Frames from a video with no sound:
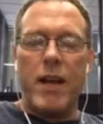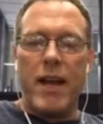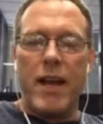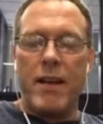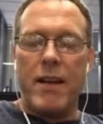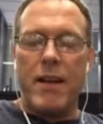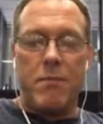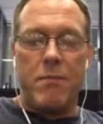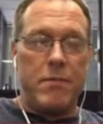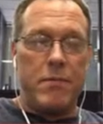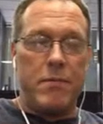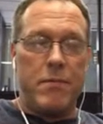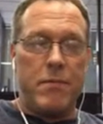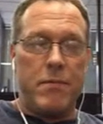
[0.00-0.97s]
and
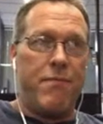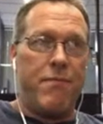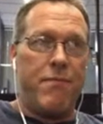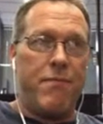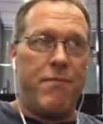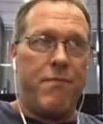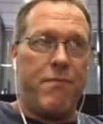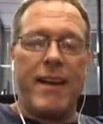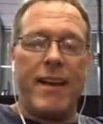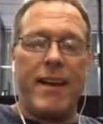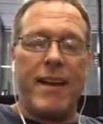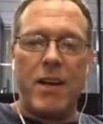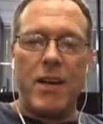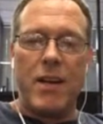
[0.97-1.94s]
be
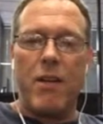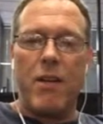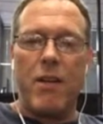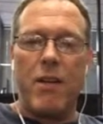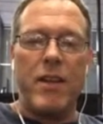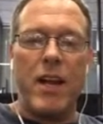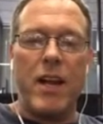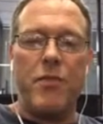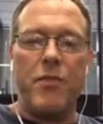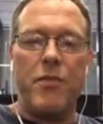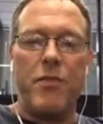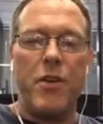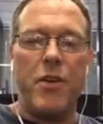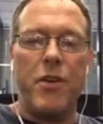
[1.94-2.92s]
fantastic at whatever they love to
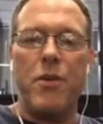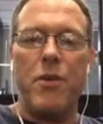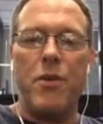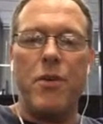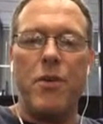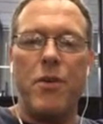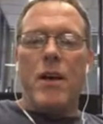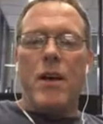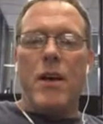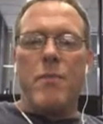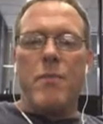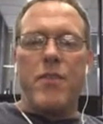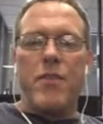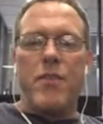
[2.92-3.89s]
do,
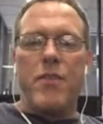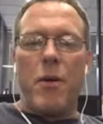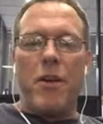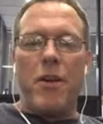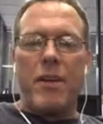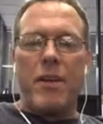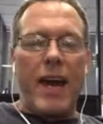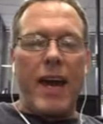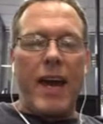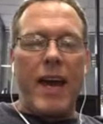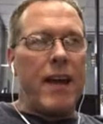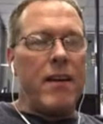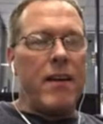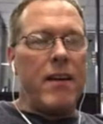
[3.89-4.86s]
but for some reason
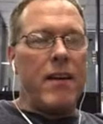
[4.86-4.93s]
can't.